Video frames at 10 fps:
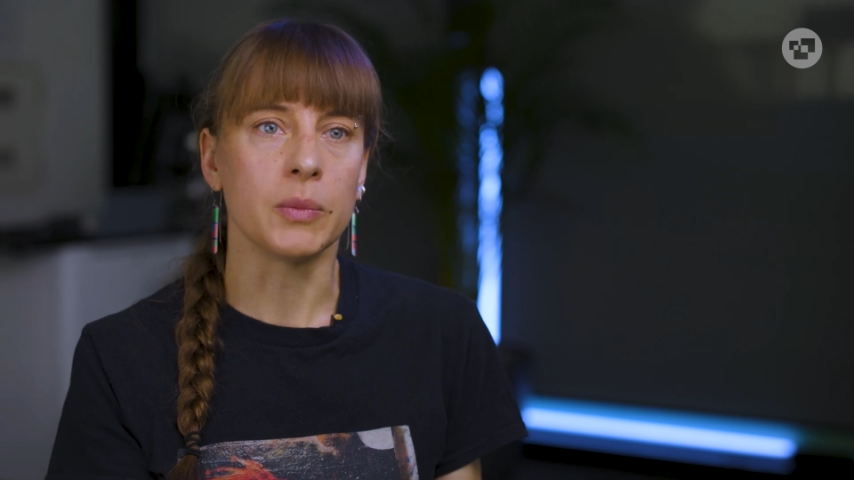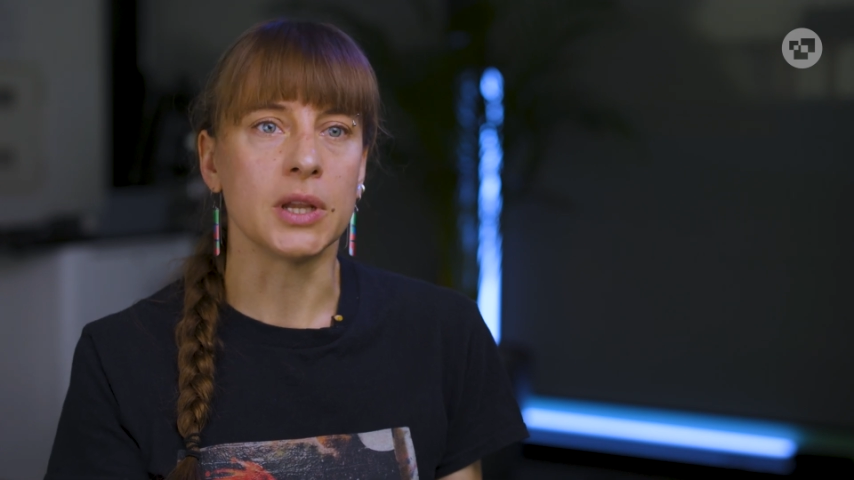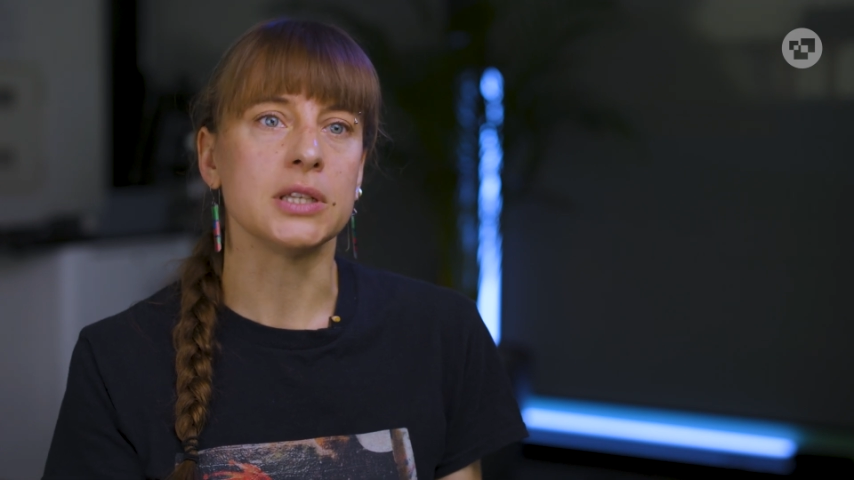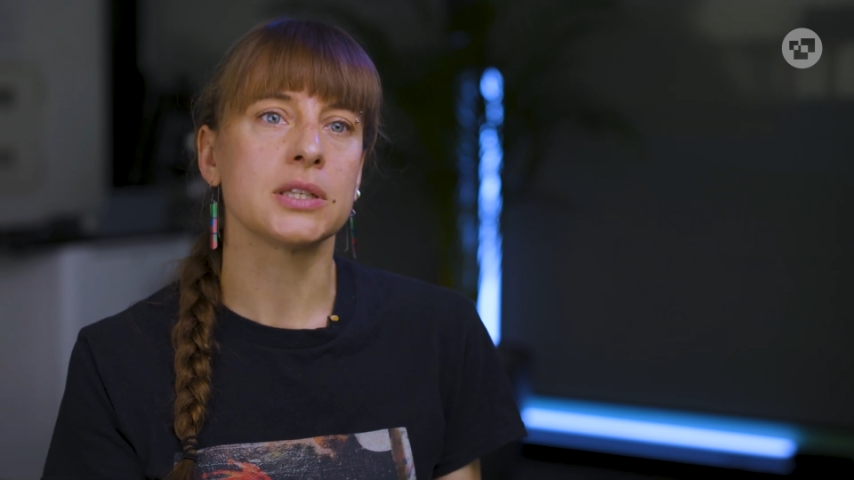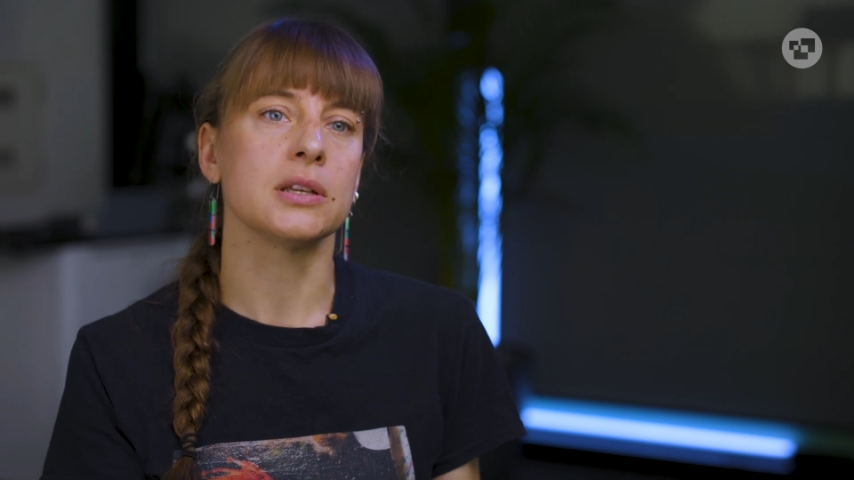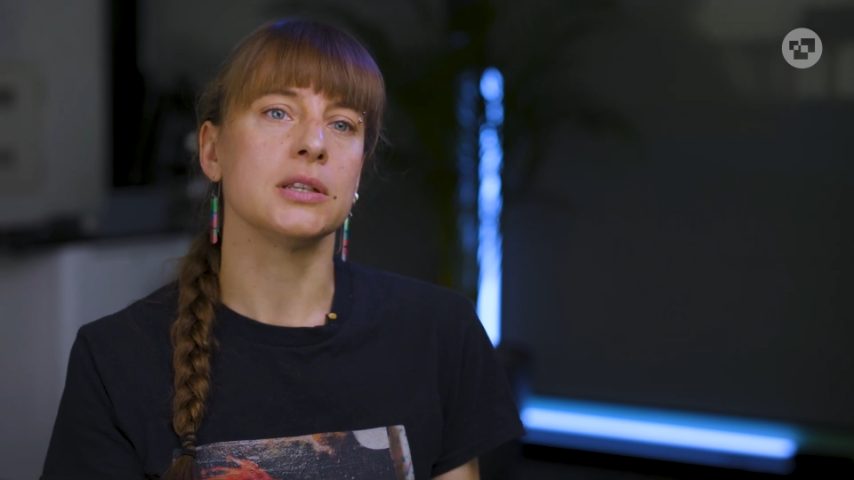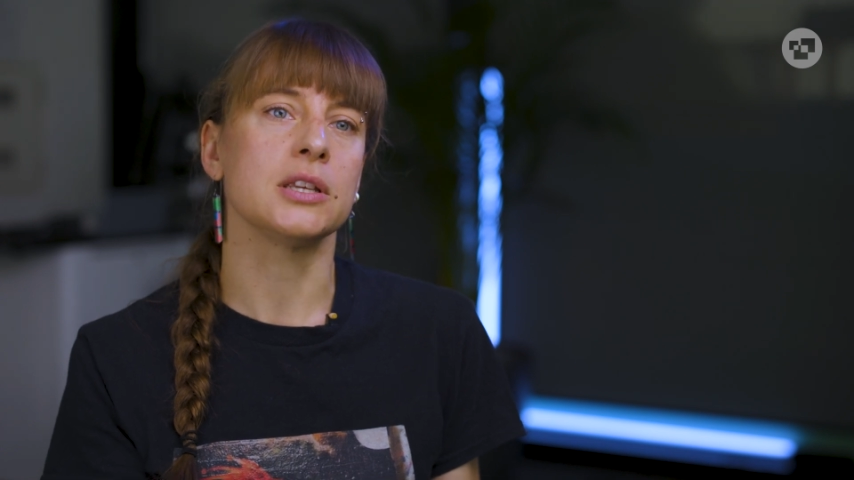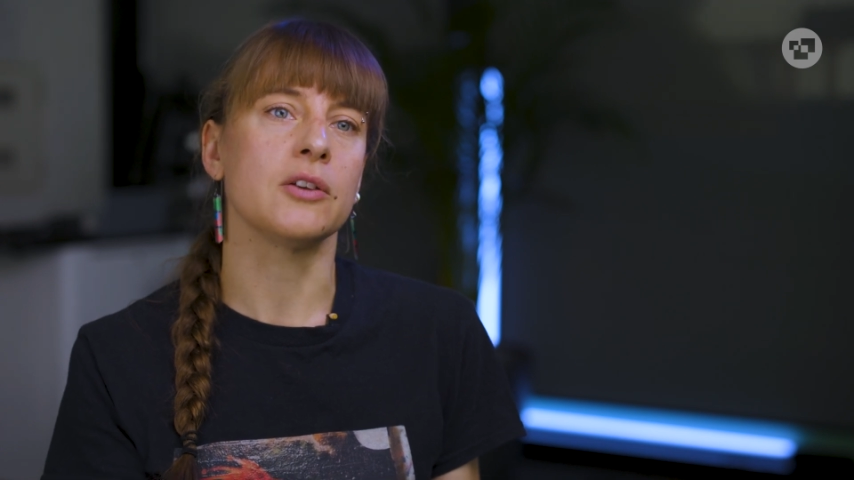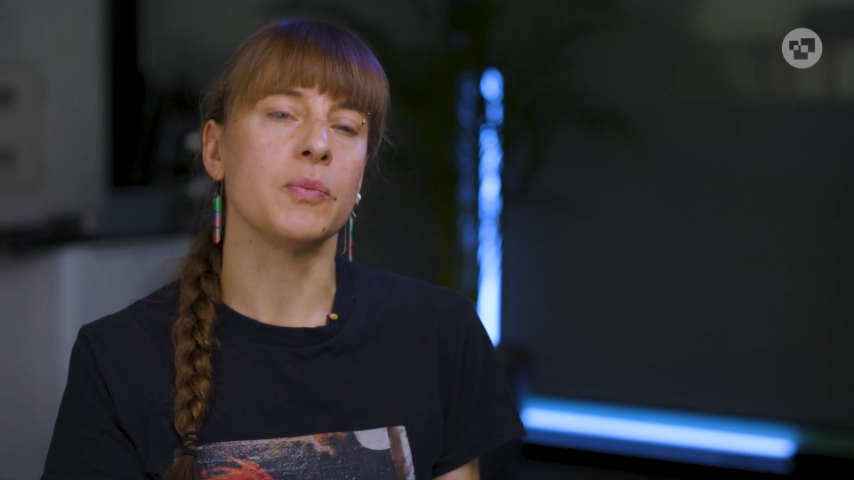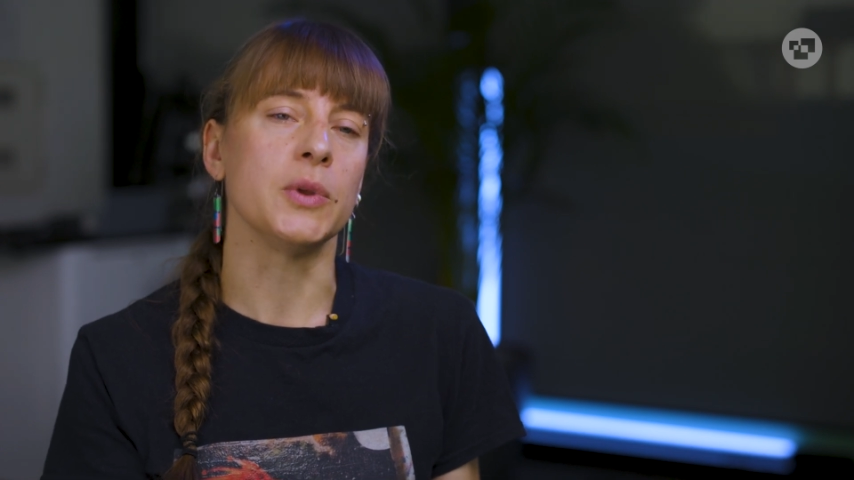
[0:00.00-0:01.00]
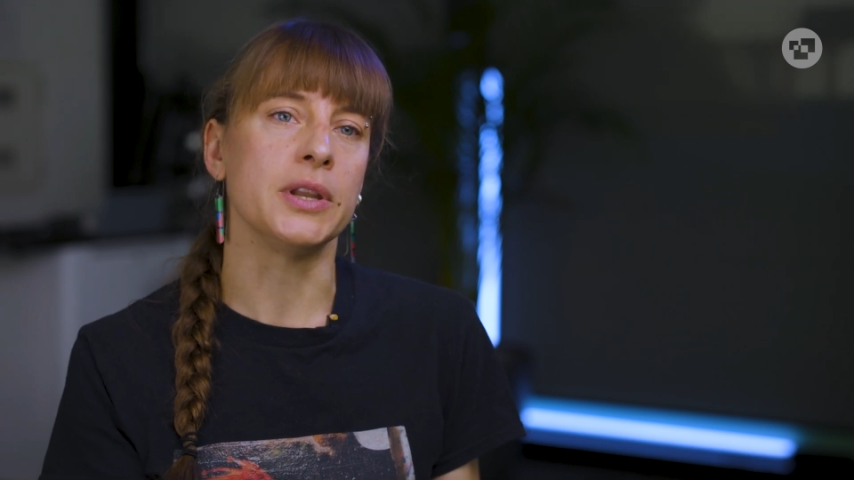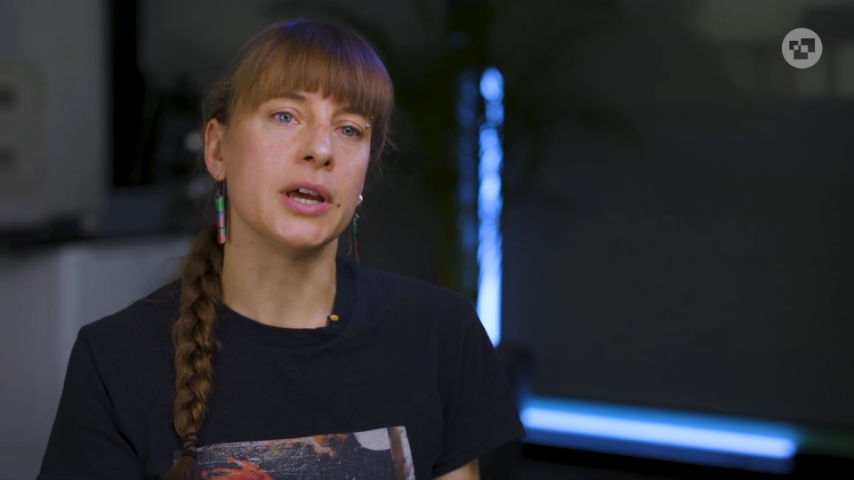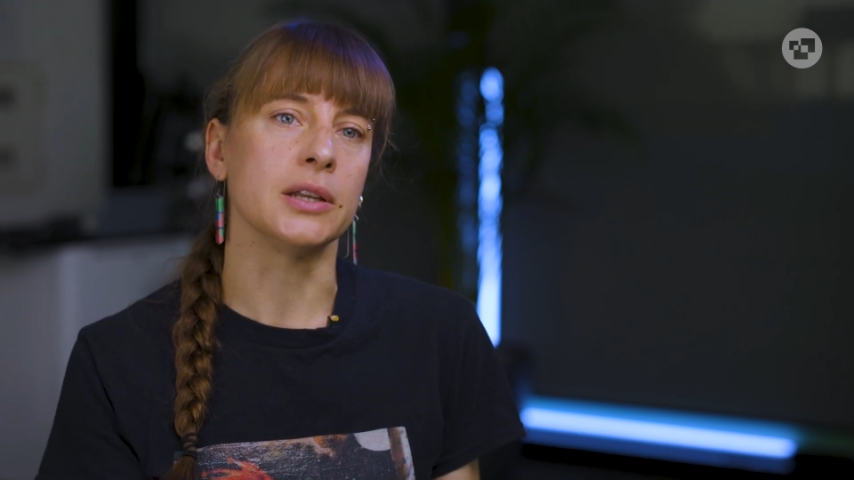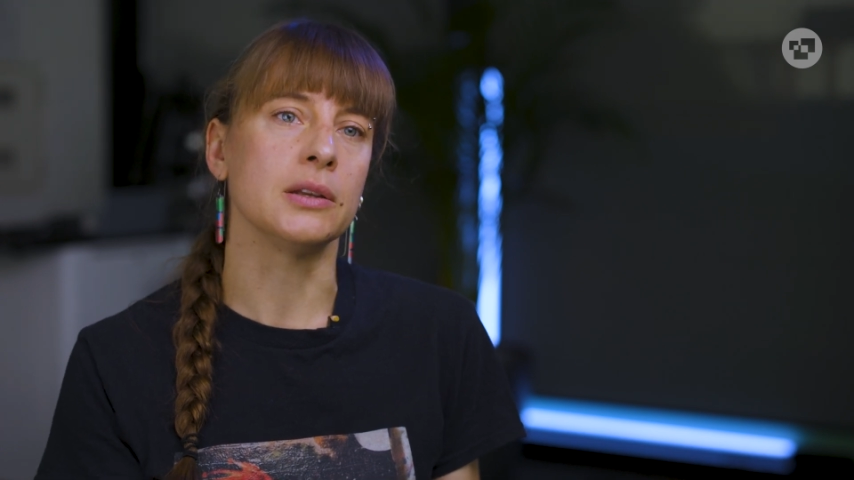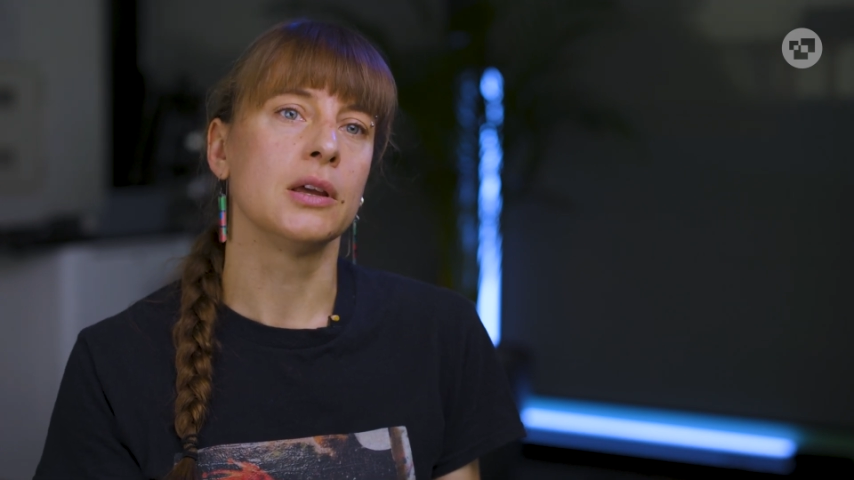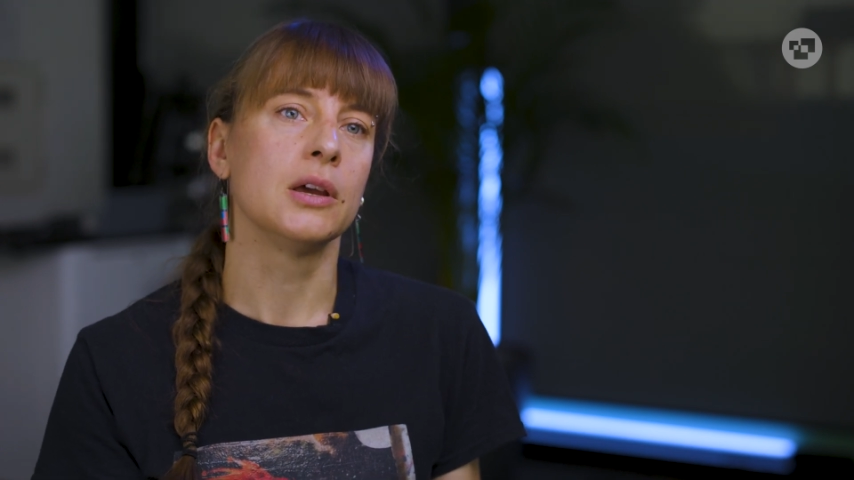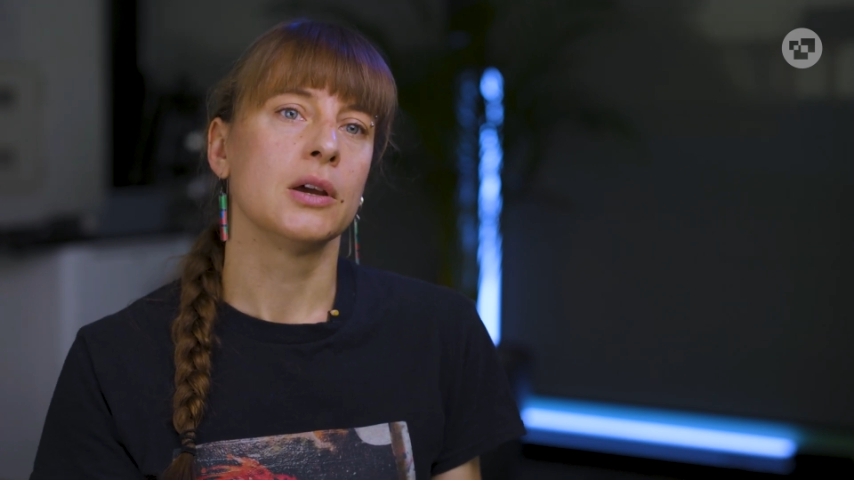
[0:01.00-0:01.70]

many studies have been done,